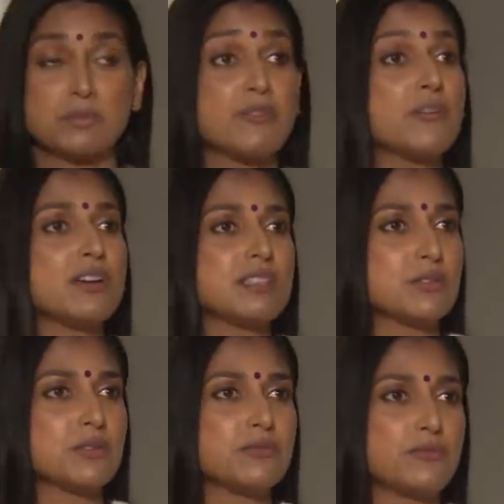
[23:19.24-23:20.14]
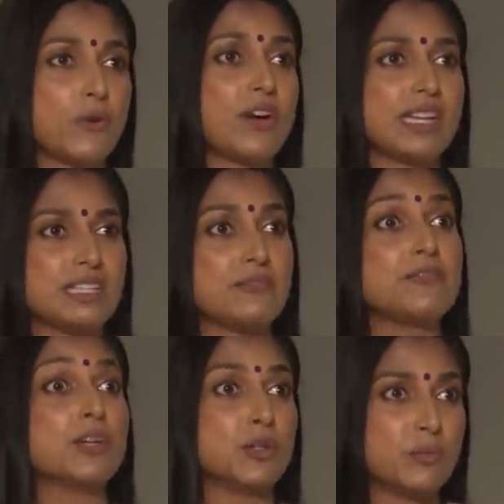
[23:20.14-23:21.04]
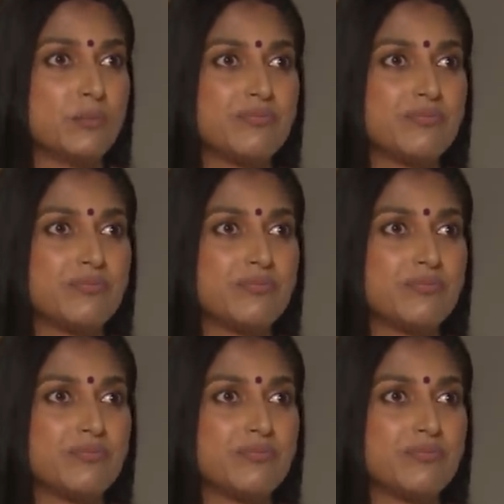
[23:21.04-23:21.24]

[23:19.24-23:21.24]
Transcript: It was my first sort of foray into film.